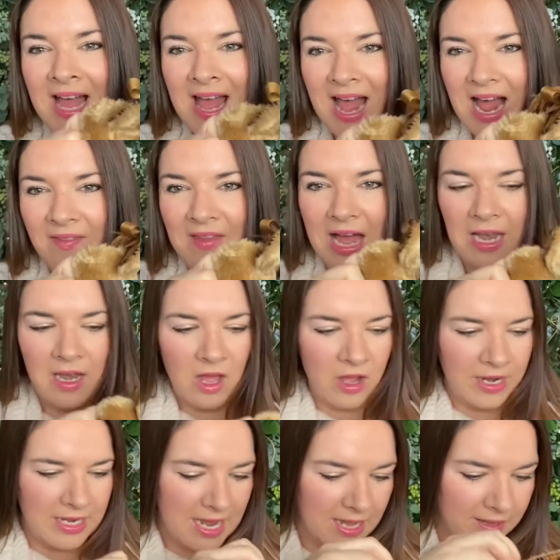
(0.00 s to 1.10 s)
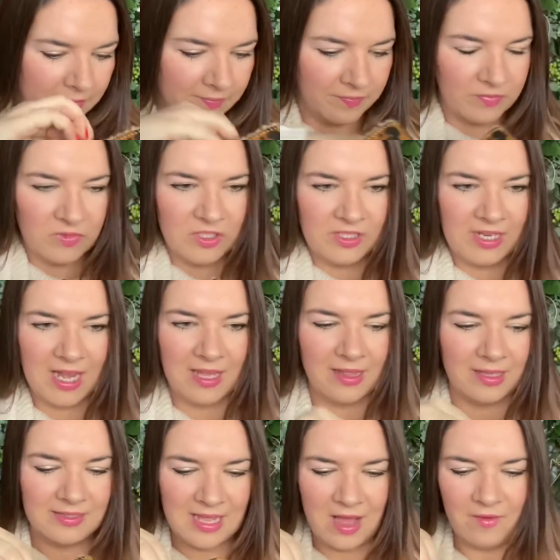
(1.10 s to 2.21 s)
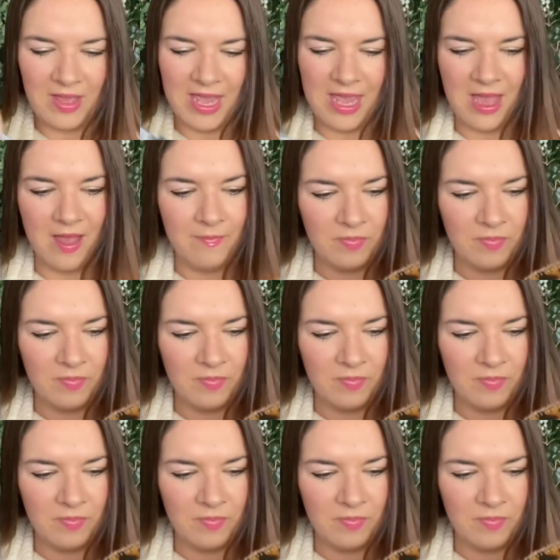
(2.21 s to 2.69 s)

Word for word: And that lining, just take this out here.